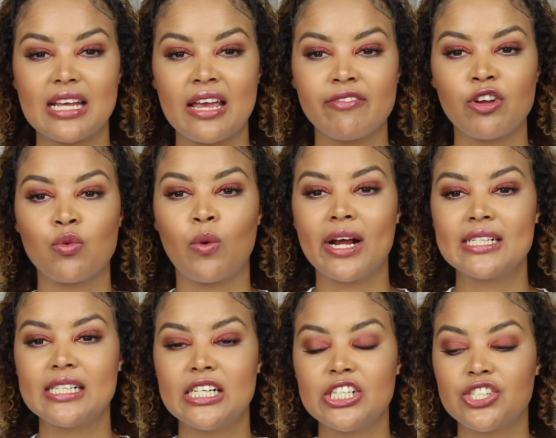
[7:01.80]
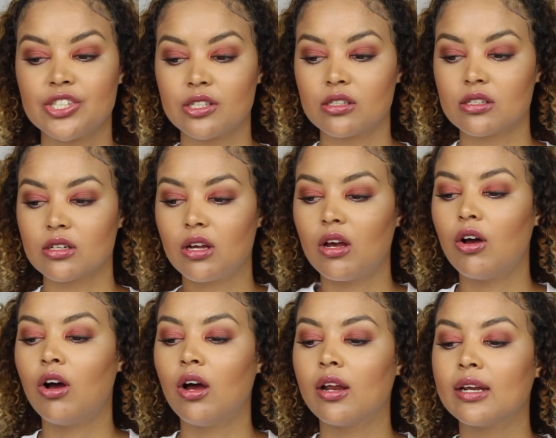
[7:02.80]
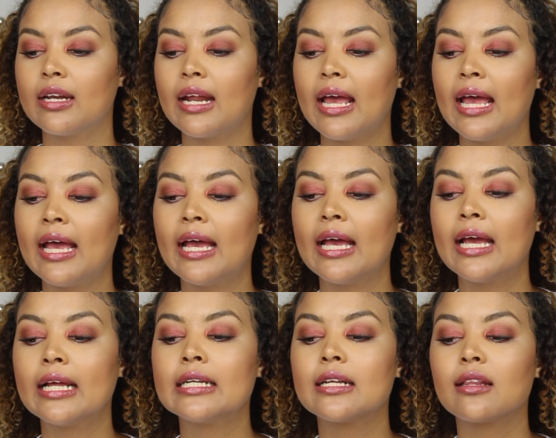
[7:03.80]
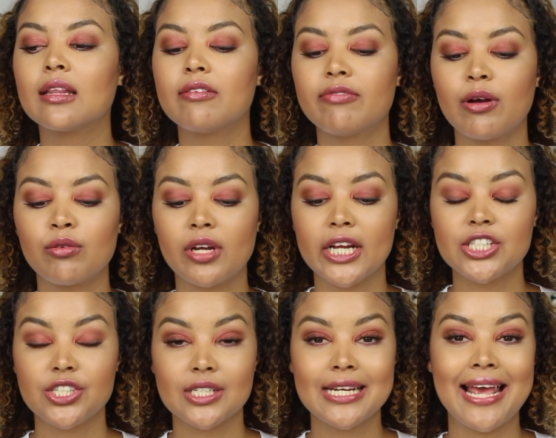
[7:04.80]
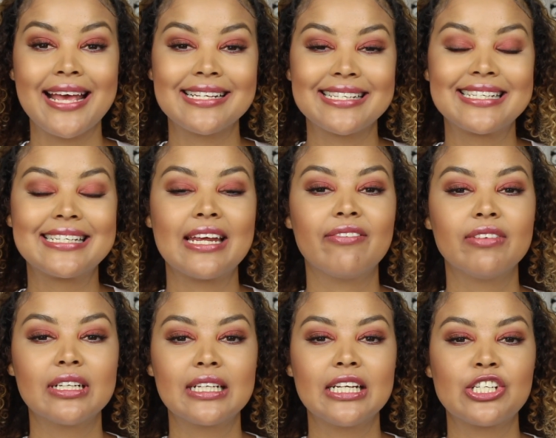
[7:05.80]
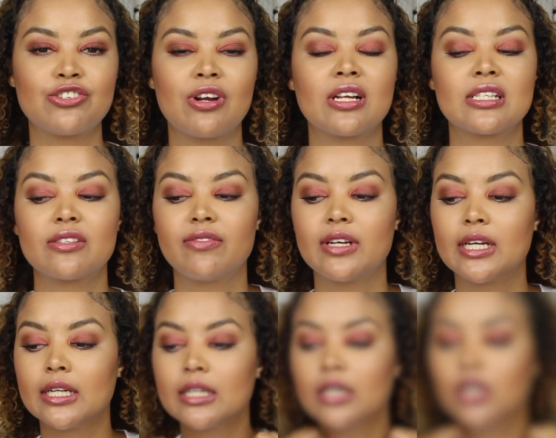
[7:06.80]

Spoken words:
Avon white t-shirt on, and the foundation has definitely transferred.